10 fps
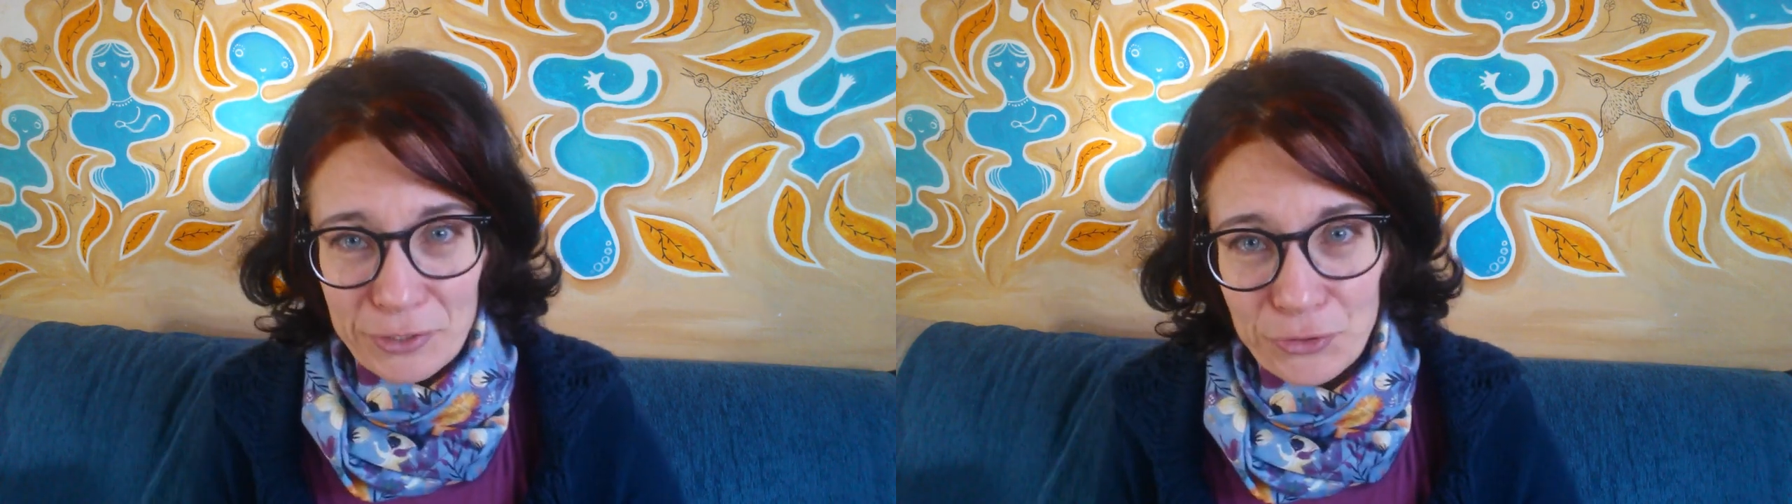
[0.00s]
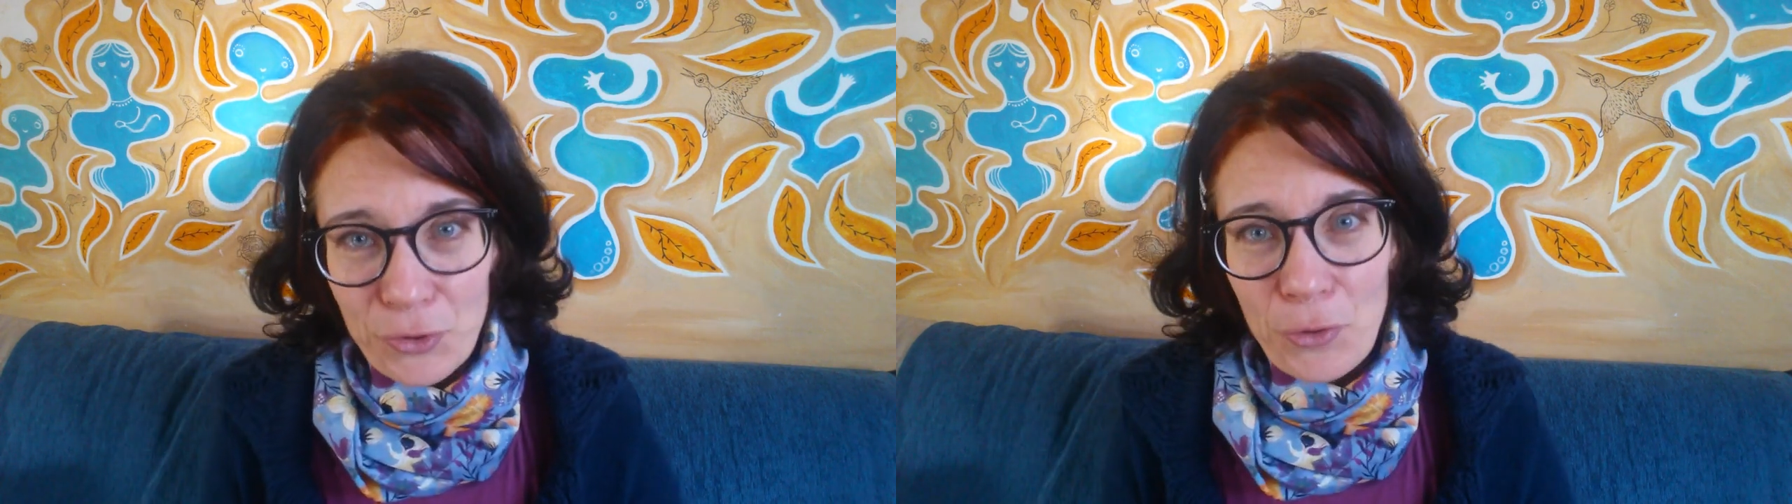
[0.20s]

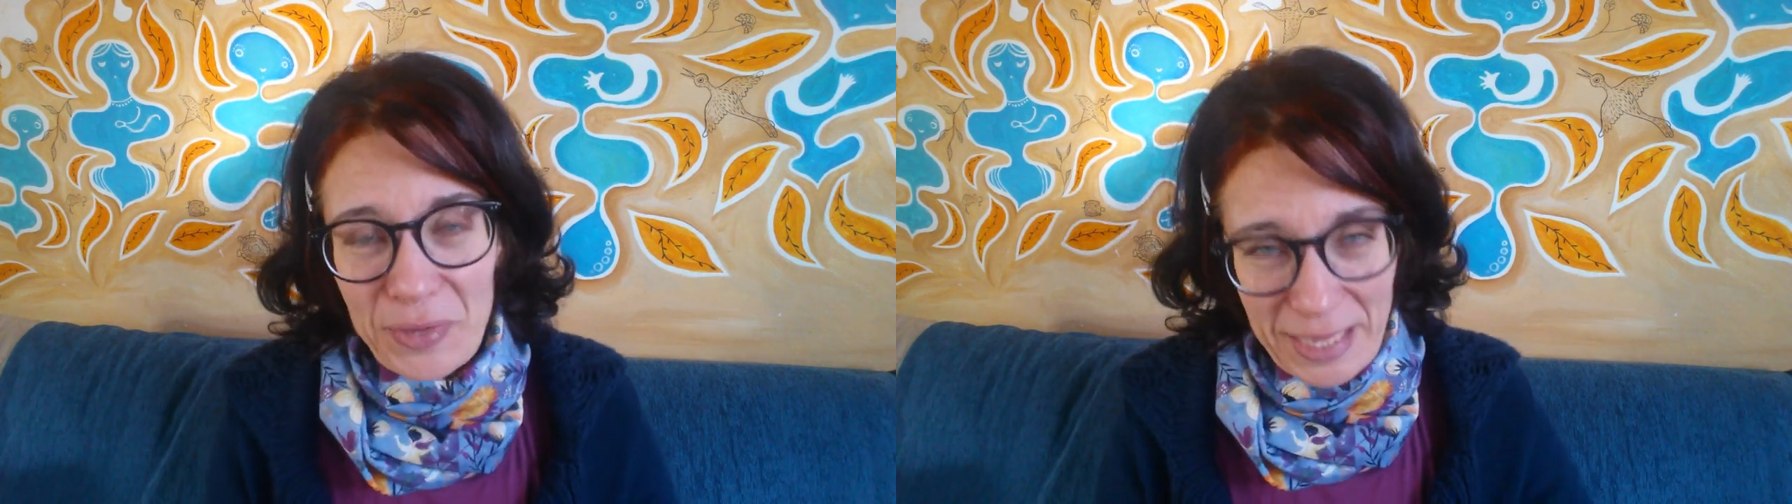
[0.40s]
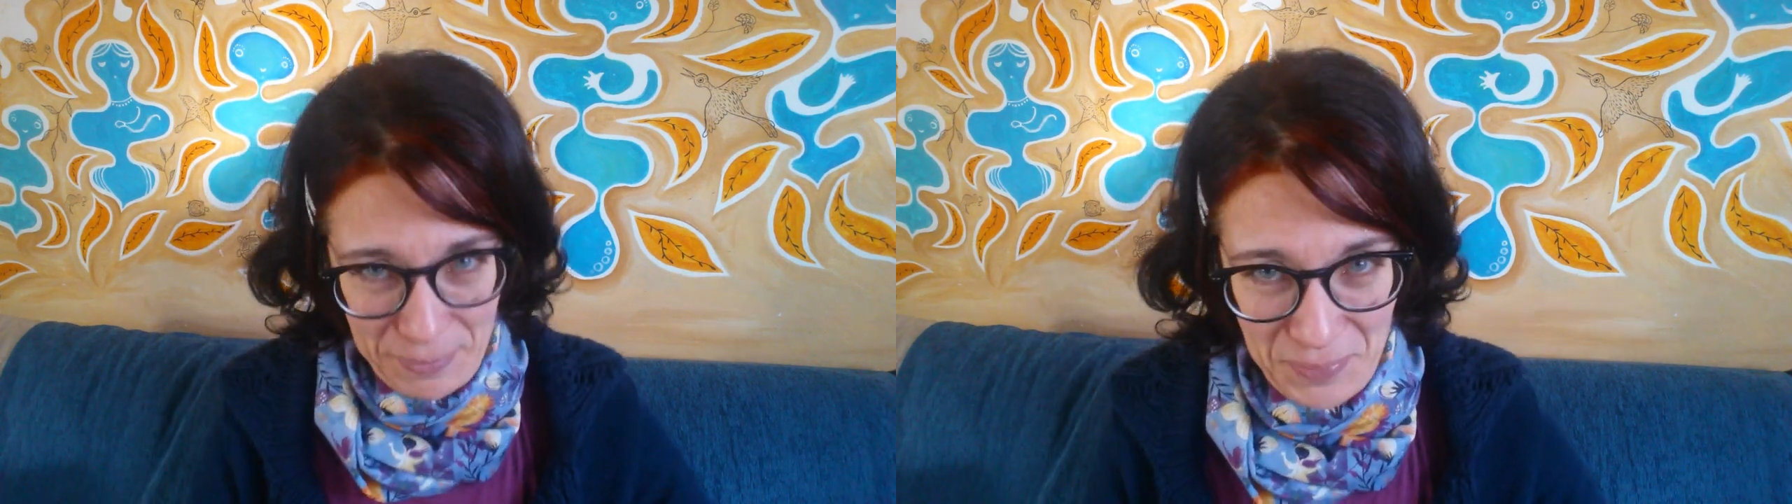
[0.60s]

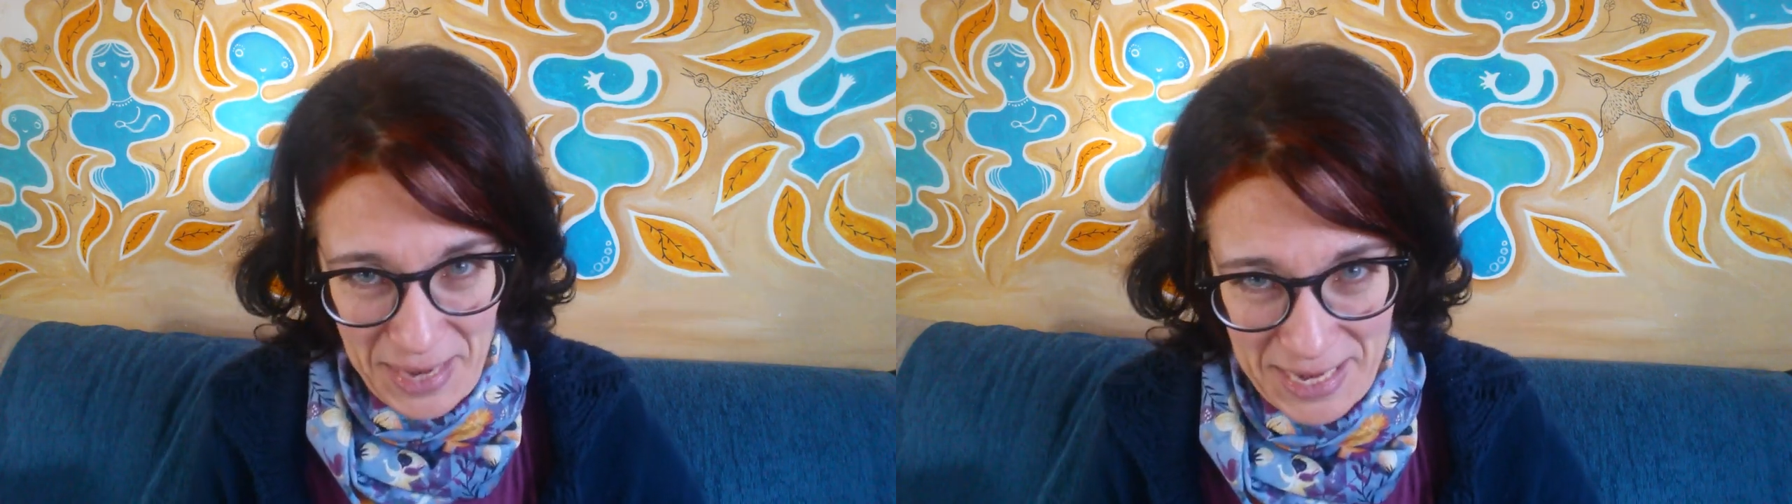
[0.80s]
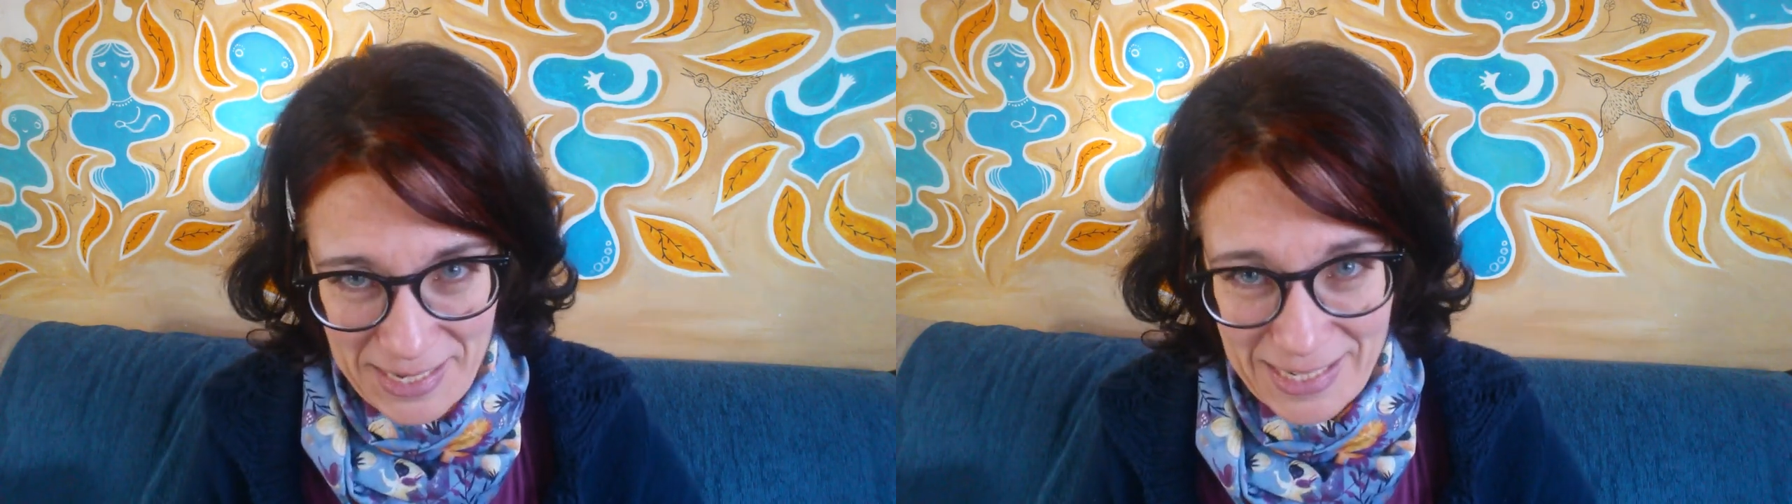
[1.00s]
drawing and
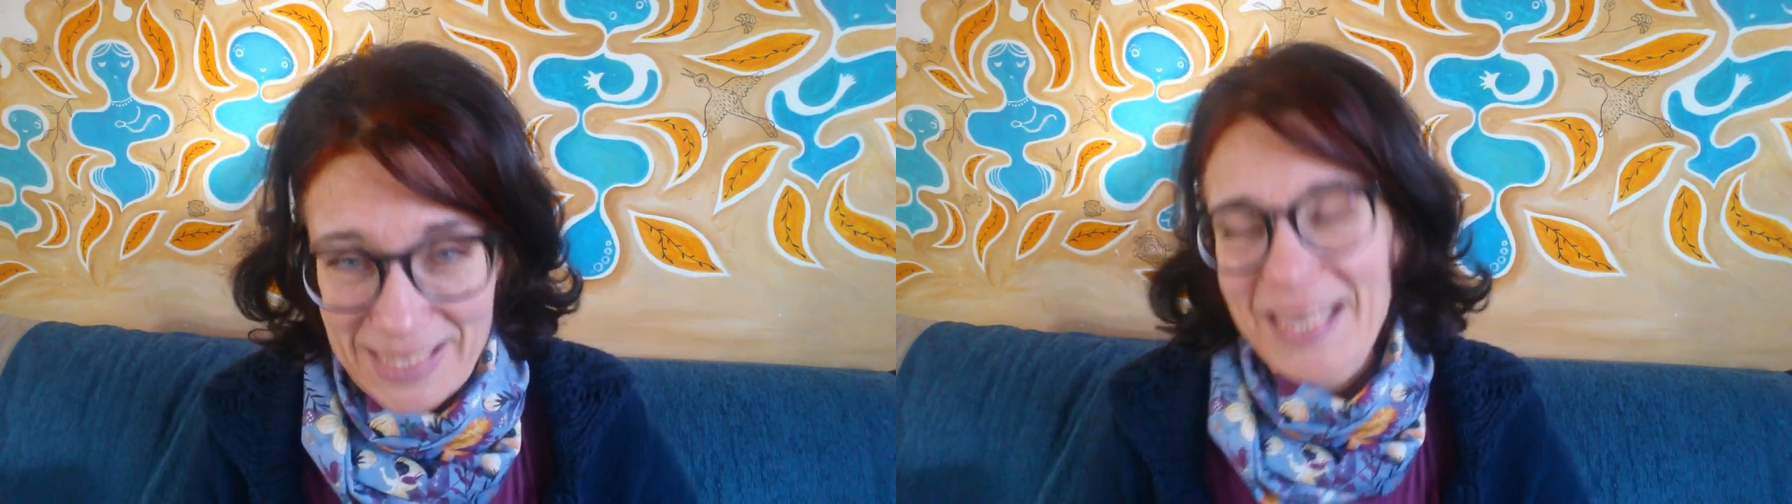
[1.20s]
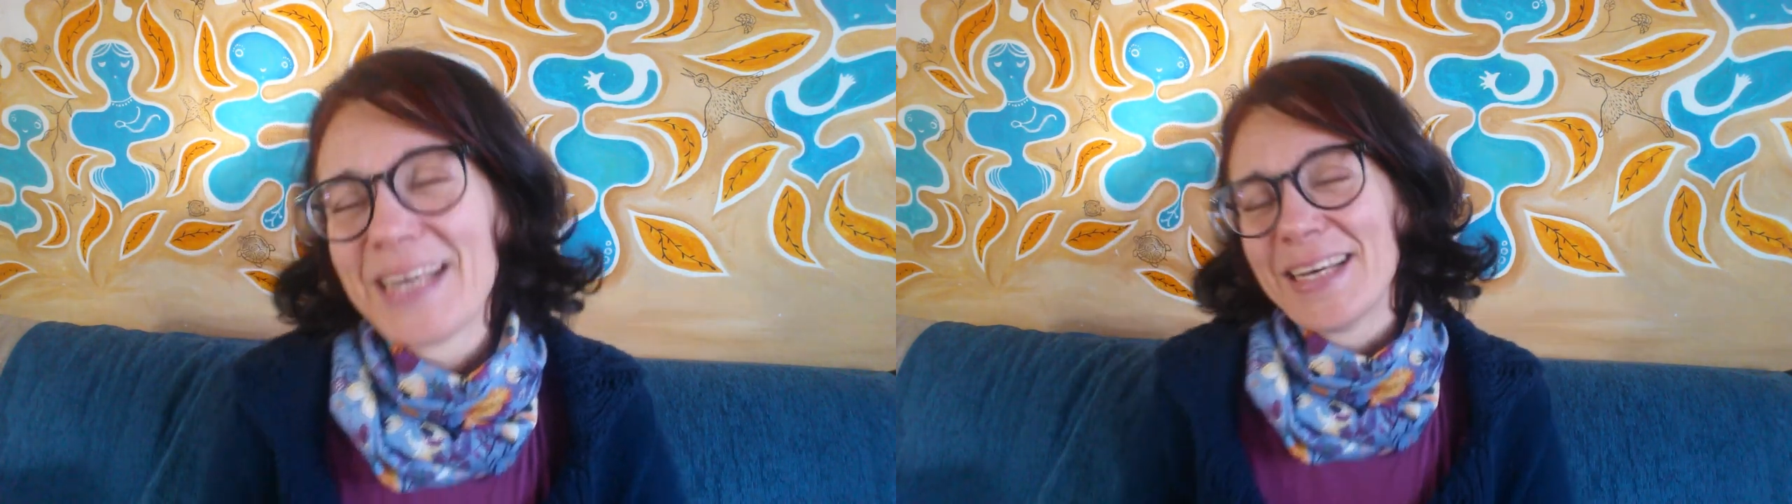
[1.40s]
painting.